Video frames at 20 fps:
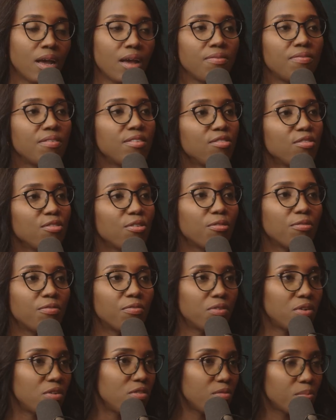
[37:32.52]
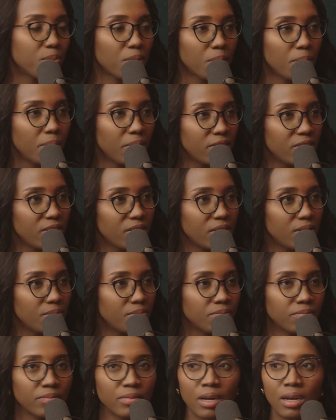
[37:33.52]
If it's your first
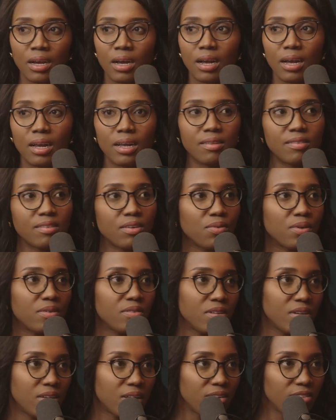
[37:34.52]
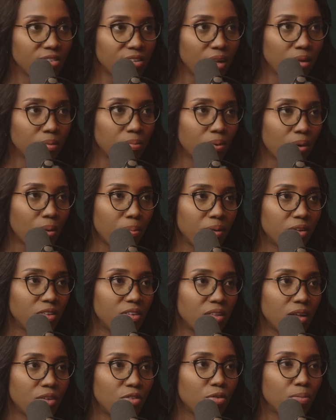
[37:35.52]
property, it's a residential
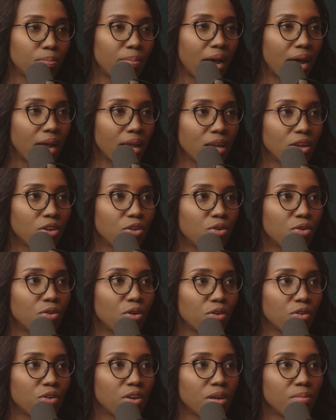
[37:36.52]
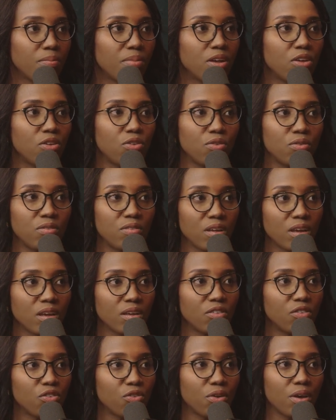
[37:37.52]
property that you're buying, you're not going to be using
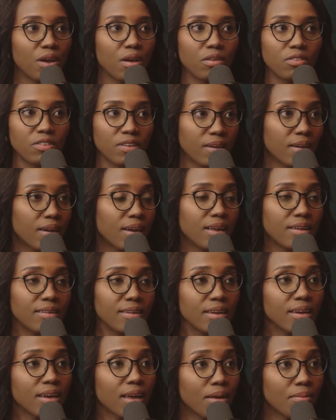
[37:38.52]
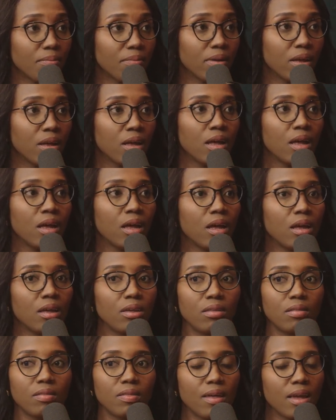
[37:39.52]
it to generate income,
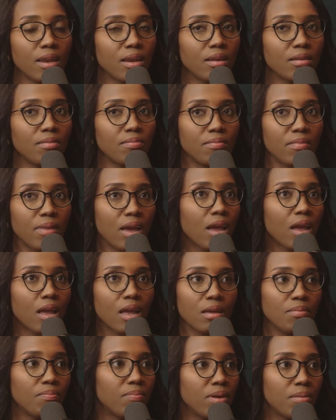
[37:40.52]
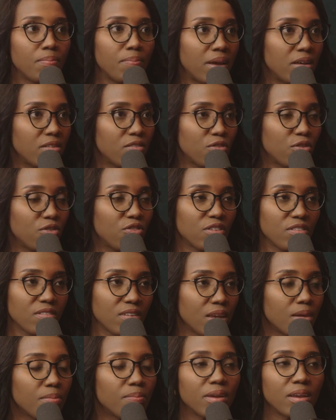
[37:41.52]
then it may be best to
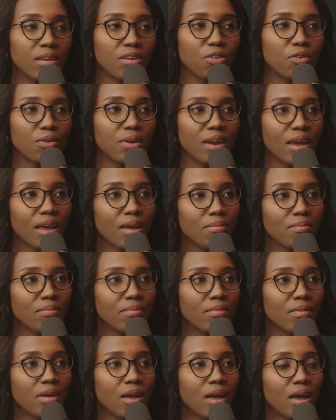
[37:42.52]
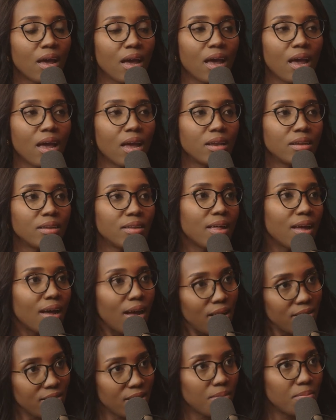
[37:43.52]
just keep it in your name. And there
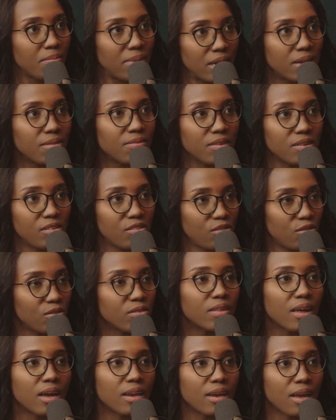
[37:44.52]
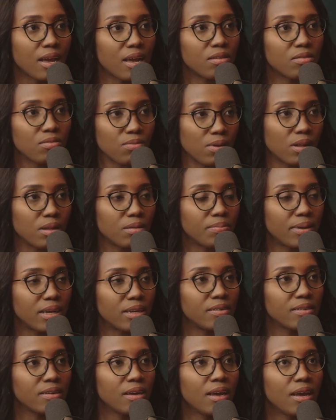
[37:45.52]
are some benefits to that as well.
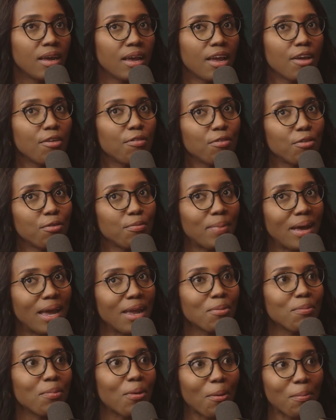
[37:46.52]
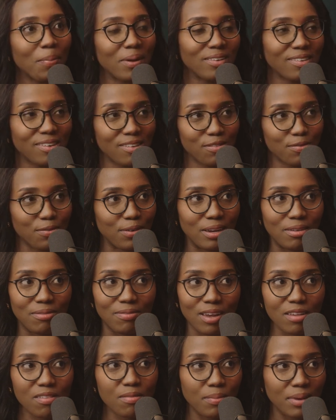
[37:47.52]
But if you're buying properties for
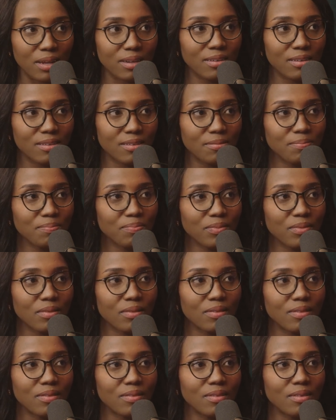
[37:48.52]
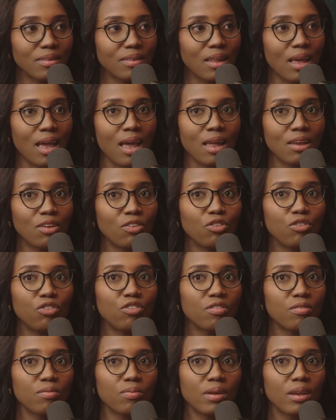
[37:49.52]
investment, and you
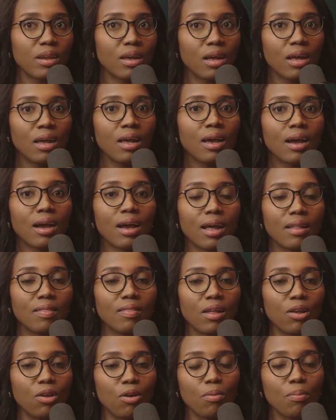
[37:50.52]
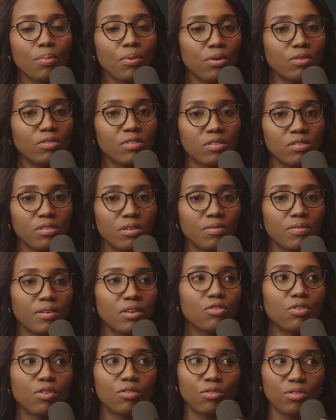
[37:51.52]
just want to cut the long process of
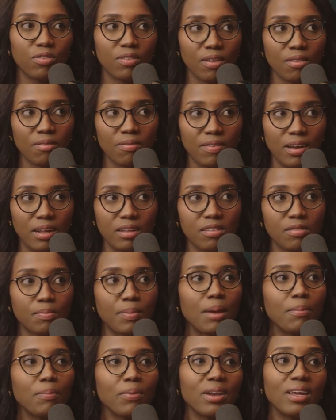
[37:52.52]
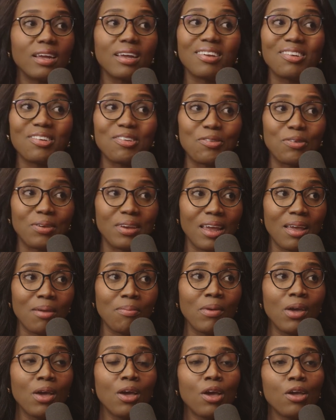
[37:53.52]
introducing funds by putting it in your
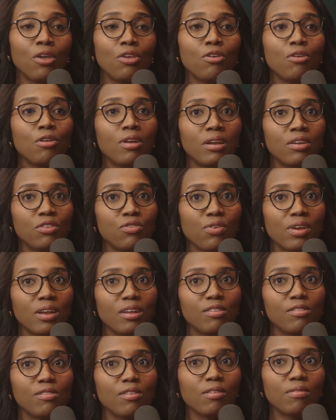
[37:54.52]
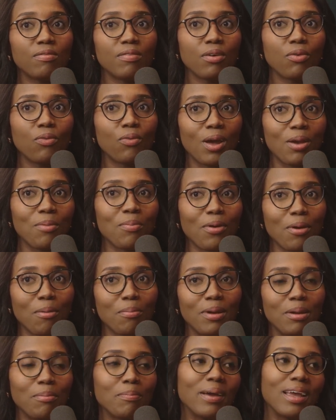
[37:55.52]
name, you're literally solving one
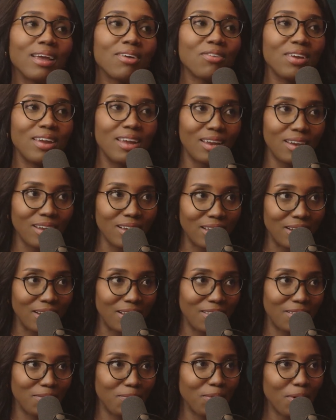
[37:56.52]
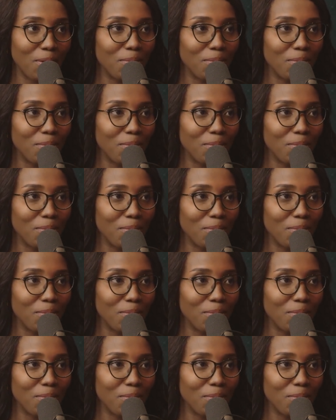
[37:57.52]
problem by creating another problem.